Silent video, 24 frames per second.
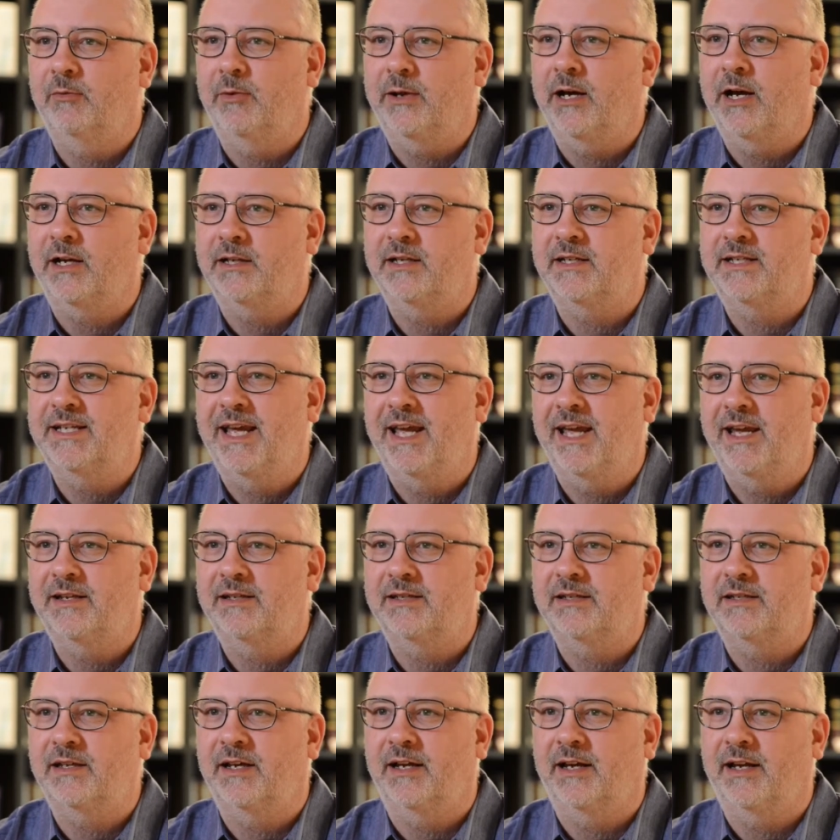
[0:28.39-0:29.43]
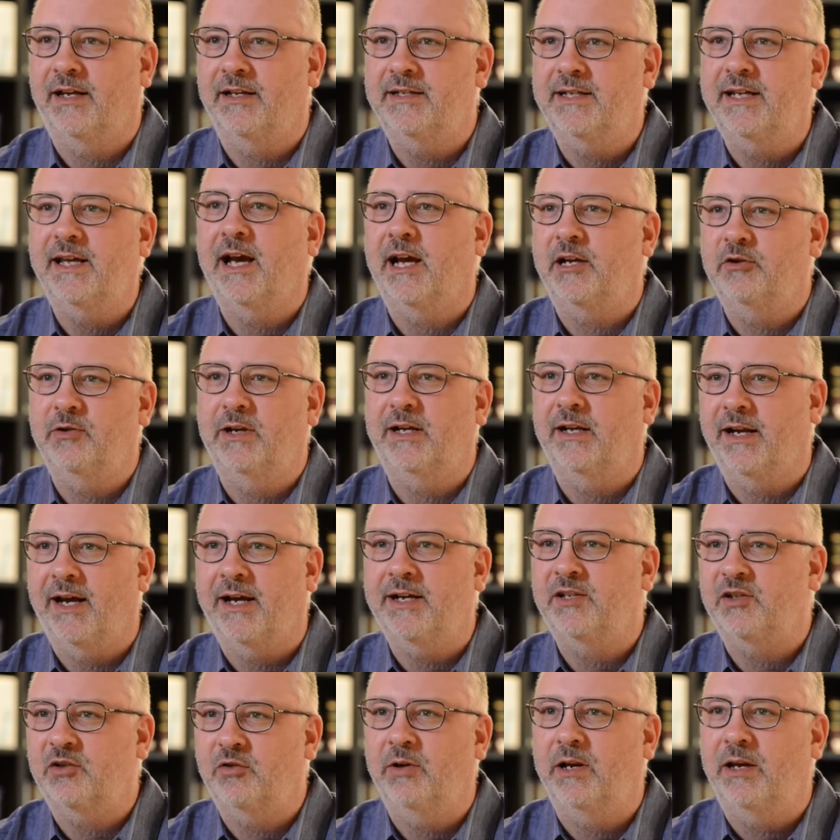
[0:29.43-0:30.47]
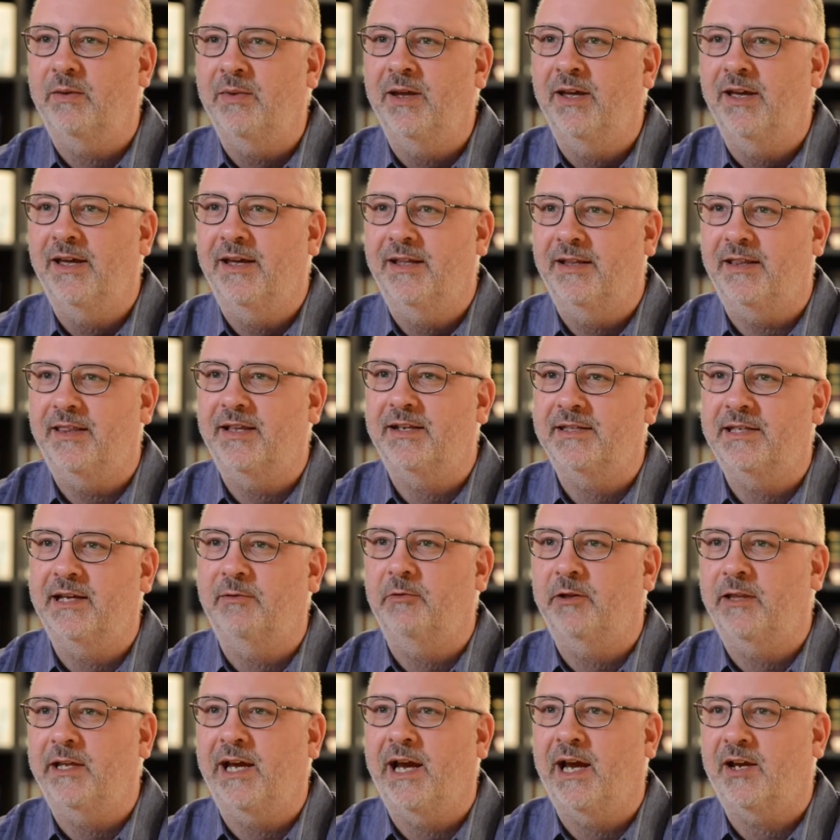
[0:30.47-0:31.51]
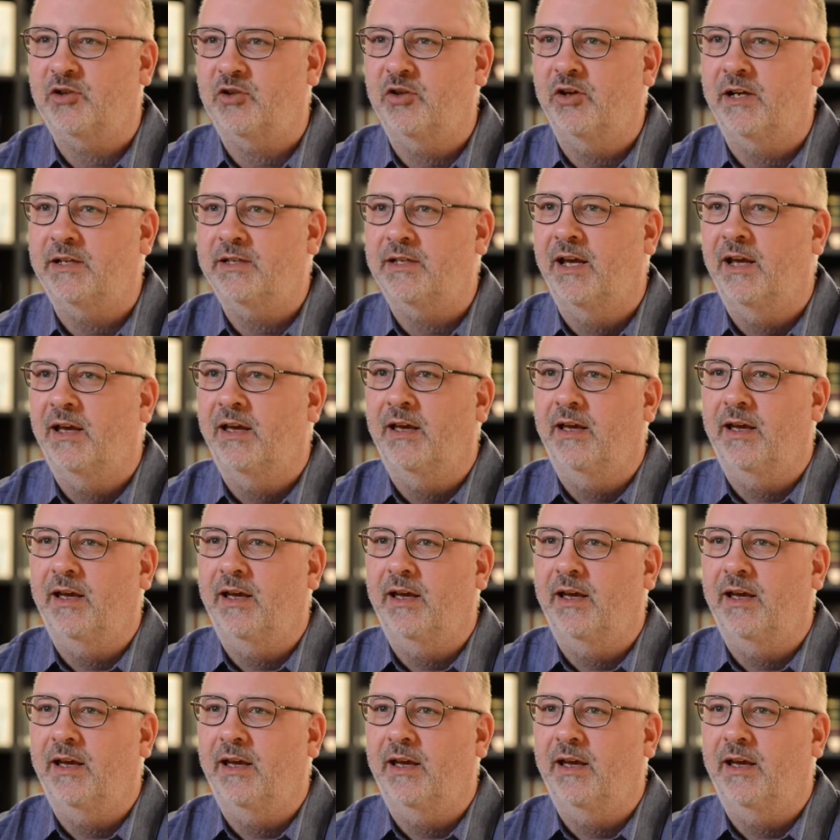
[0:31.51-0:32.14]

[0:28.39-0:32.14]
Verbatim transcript: and we got to taste dehydrated ice cream that they send with the astronauts.